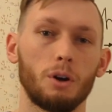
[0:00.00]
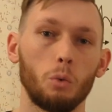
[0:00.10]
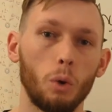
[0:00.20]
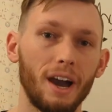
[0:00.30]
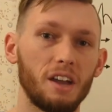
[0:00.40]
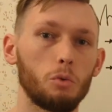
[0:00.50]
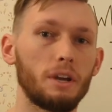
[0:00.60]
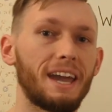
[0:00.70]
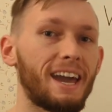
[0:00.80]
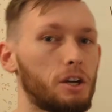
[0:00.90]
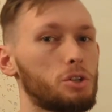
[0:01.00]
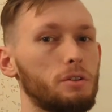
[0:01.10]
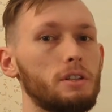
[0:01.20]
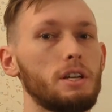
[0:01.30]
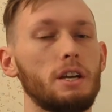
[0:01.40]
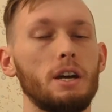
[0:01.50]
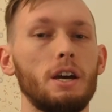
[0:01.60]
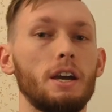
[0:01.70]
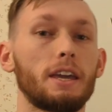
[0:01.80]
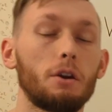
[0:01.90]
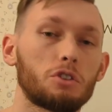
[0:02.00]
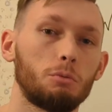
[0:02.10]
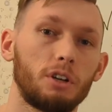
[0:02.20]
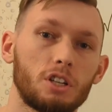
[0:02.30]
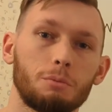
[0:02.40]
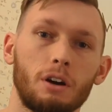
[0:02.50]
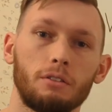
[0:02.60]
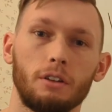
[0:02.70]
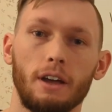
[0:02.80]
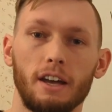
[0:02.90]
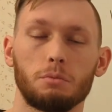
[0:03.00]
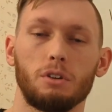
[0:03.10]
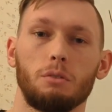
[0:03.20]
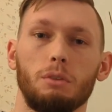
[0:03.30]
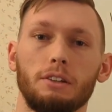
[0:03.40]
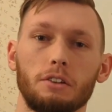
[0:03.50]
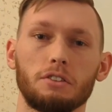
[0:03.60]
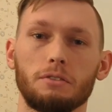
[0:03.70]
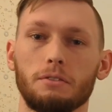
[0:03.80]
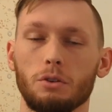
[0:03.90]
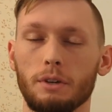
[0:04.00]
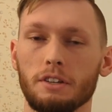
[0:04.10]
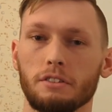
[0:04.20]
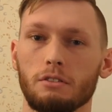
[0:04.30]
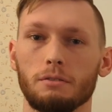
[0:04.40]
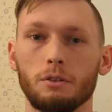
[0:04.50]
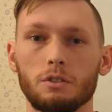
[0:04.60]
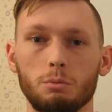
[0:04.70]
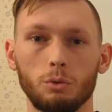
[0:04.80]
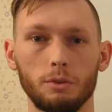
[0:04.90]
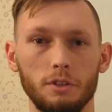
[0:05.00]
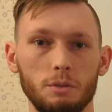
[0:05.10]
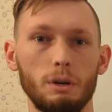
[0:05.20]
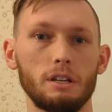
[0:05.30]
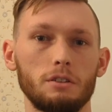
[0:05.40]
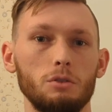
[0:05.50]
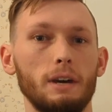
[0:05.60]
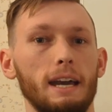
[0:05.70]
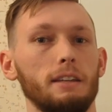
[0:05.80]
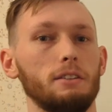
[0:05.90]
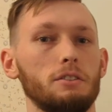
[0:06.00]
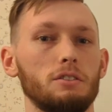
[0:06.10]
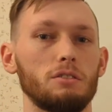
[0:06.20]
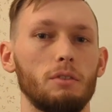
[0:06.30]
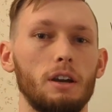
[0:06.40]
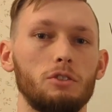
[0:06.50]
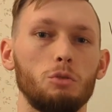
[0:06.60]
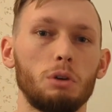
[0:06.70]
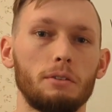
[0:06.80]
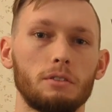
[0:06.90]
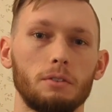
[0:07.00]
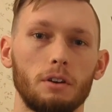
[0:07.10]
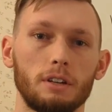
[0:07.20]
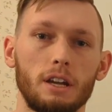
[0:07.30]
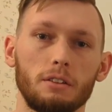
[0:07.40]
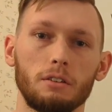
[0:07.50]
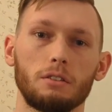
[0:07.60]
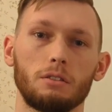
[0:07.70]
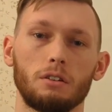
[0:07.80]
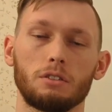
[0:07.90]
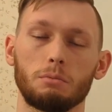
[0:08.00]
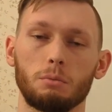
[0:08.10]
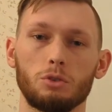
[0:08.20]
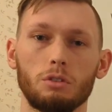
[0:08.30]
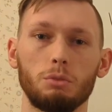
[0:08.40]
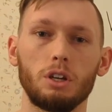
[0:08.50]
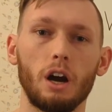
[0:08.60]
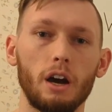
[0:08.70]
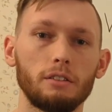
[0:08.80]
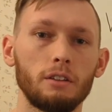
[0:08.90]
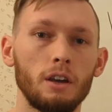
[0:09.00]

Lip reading: about why we actually care so much about asthma, because it's so easily reversible with these beta-2 agonists, right? 2 puffs of our inhaler and our symptoms should be gone.